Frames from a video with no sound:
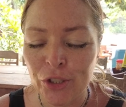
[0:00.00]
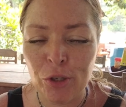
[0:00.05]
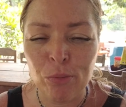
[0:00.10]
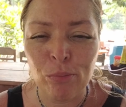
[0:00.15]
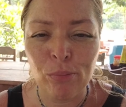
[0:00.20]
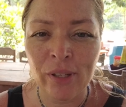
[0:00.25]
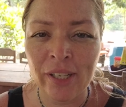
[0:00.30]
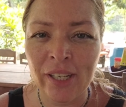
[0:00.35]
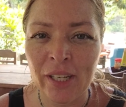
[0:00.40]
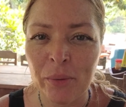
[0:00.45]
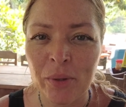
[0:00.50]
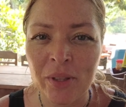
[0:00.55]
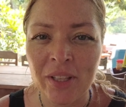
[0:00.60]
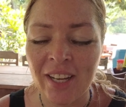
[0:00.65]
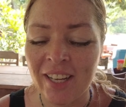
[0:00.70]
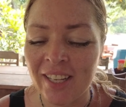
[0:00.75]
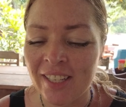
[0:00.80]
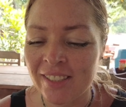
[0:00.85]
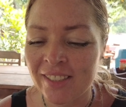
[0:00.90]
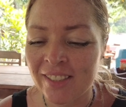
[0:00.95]
She blended it
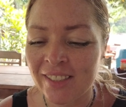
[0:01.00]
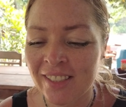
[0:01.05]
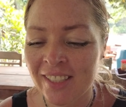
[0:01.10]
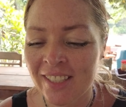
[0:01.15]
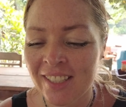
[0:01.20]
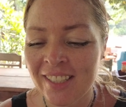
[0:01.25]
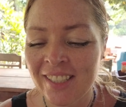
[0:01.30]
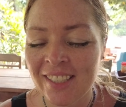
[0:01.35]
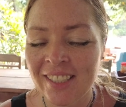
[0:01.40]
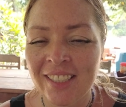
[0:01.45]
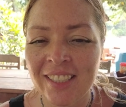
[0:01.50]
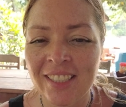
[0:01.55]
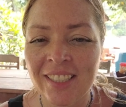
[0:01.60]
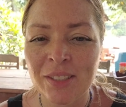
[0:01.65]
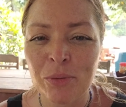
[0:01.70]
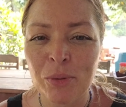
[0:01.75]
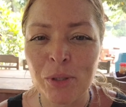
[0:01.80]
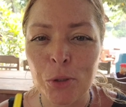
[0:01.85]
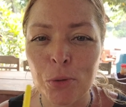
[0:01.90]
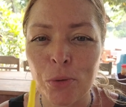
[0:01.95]
with ice. It
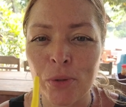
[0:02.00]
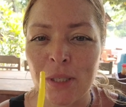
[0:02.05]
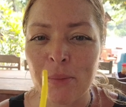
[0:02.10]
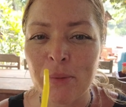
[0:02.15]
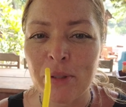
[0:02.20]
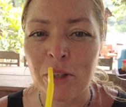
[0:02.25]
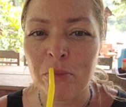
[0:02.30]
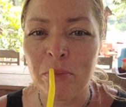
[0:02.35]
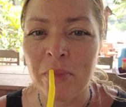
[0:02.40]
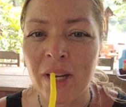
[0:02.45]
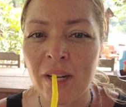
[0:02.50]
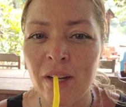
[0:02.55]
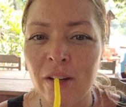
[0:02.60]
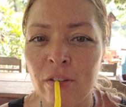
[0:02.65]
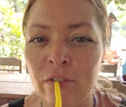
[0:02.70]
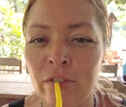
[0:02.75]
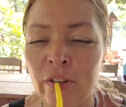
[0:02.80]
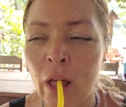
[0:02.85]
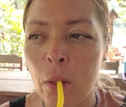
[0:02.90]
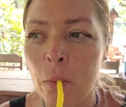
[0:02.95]
is what dreams are made
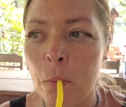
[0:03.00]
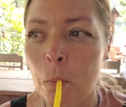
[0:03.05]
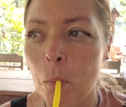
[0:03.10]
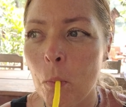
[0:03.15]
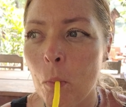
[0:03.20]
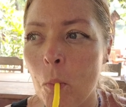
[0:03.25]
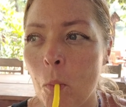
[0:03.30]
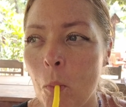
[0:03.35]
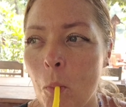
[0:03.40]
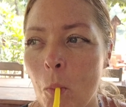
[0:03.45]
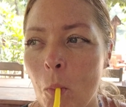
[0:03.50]
of. And